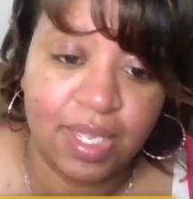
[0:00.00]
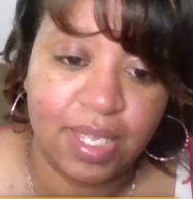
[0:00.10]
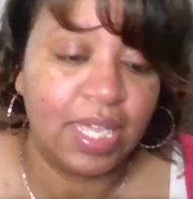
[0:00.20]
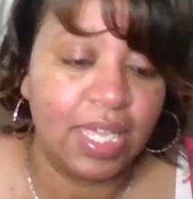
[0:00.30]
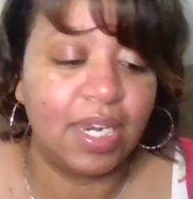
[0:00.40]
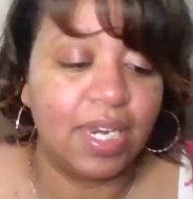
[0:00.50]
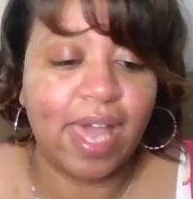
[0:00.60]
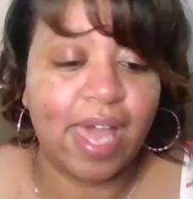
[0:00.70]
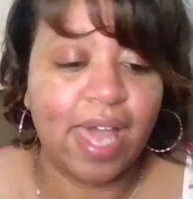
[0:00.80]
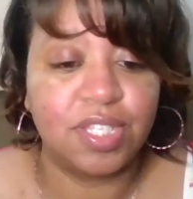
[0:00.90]
He could have had
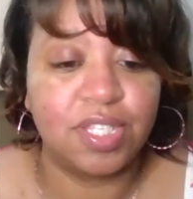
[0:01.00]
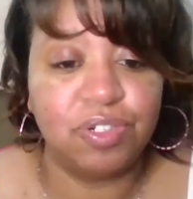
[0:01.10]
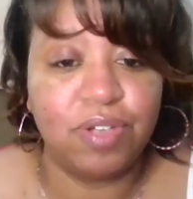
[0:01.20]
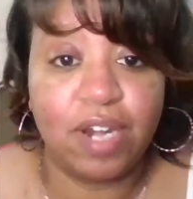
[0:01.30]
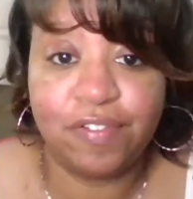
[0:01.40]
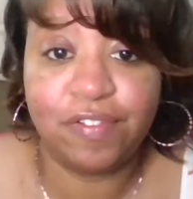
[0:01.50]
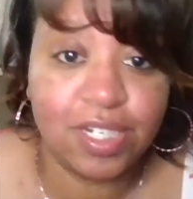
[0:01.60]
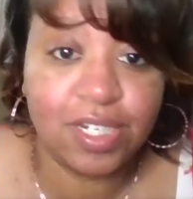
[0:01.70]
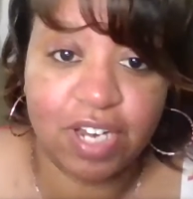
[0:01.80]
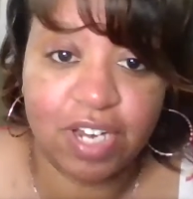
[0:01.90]
it so that you got a free
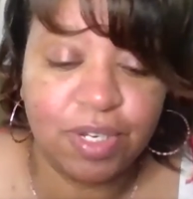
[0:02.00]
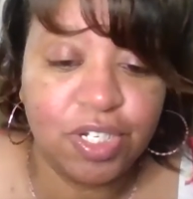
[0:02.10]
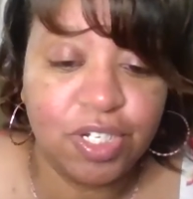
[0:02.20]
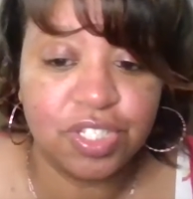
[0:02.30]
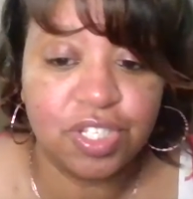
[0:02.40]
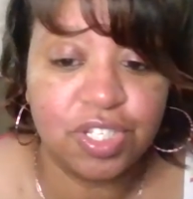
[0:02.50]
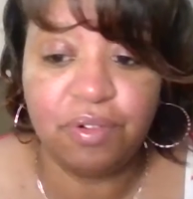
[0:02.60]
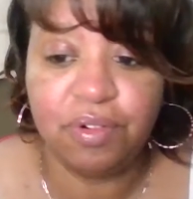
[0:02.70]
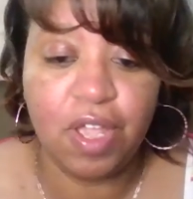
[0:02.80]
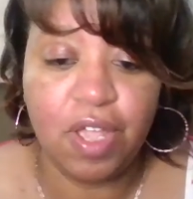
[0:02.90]
trip. You just don't
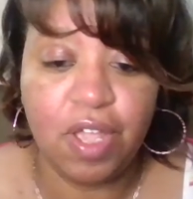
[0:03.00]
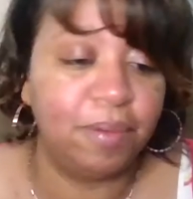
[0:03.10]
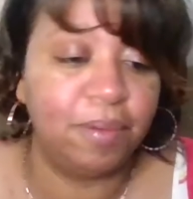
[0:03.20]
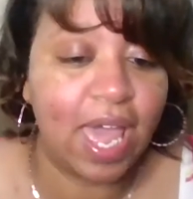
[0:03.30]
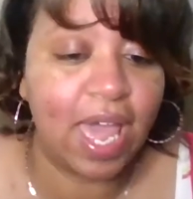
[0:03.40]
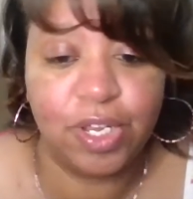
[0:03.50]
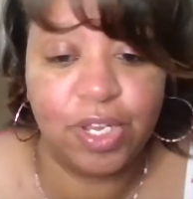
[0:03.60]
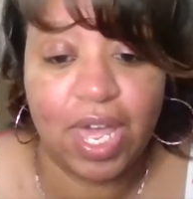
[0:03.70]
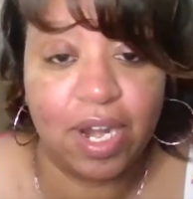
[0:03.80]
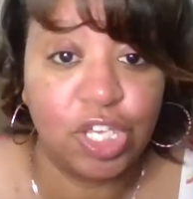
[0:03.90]
know. He could have had it where you
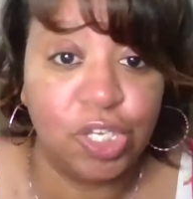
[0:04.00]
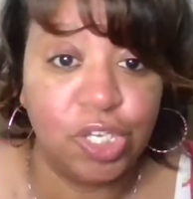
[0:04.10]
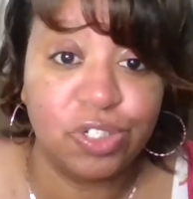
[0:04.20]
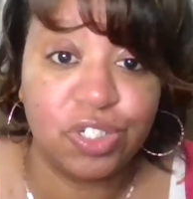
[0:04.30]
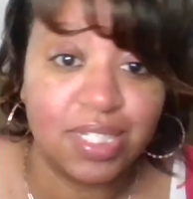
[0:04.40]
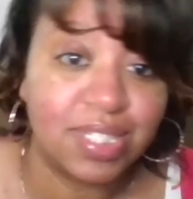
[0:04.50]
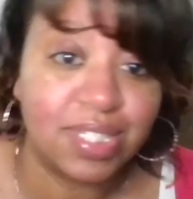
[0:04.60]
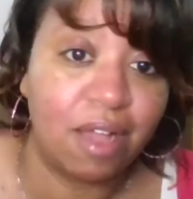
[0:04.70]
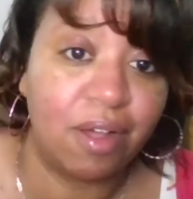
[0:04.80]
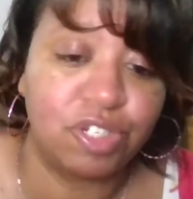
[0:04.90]
got a huge discount
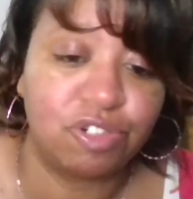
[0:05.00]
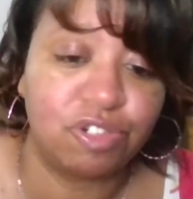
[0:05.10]
on the trip,